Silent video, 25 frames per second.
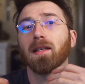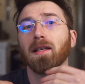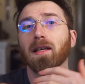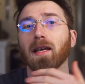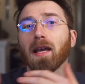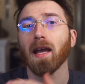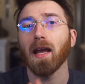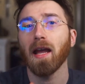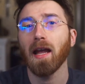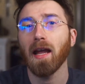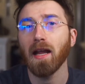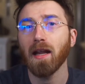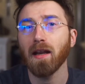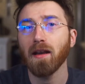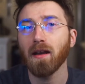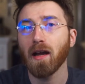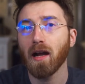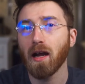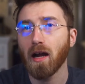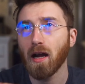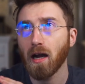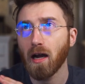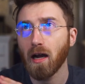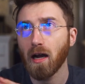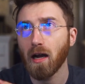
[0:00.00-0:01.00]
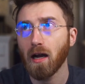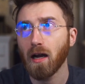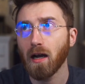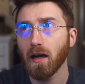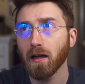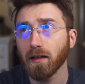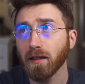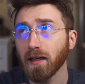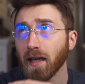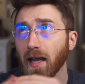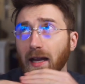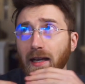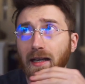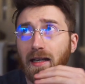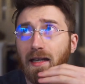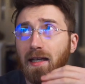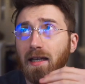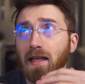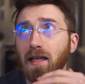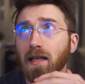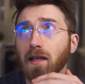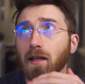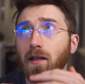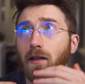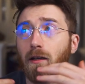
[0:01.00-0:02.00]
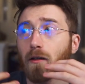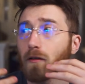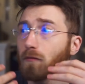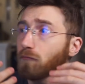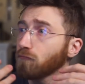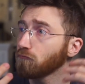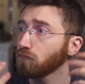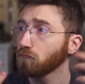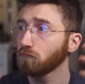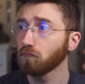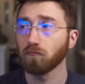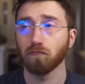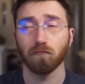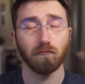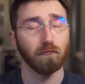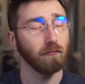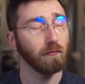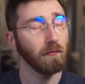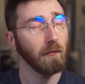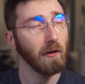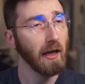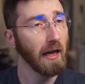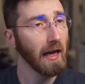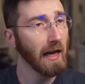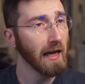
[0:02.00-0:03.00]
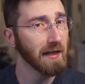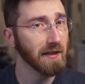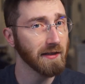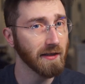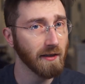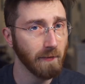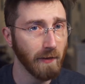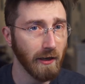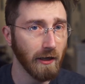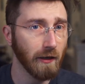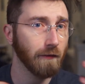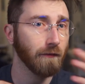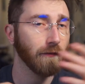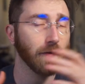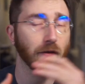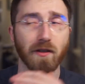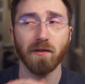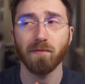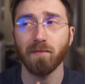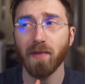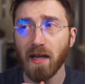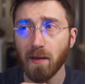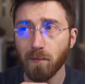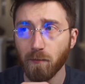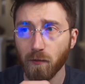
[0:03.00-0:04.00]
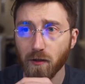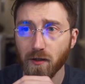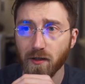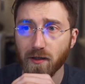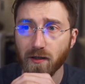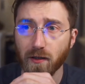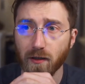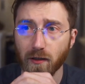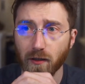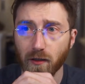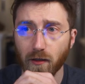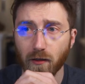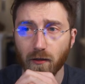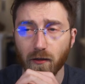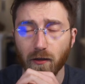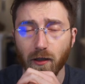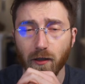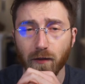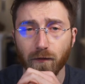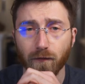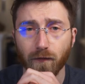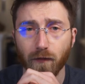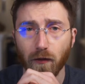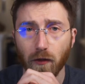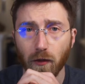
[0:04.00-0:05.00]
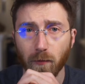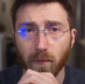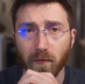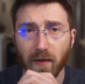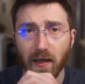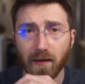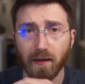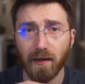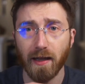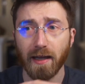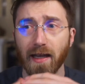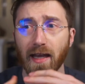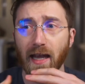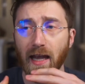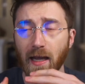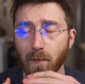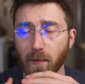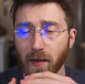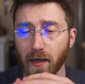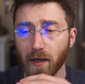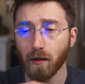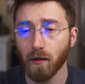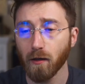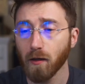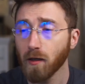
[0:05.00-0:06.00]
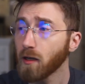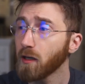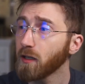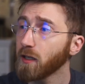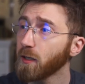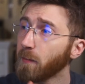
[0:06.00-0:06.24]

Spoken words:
Can he ask the mayor for some papers to confirm that they came here?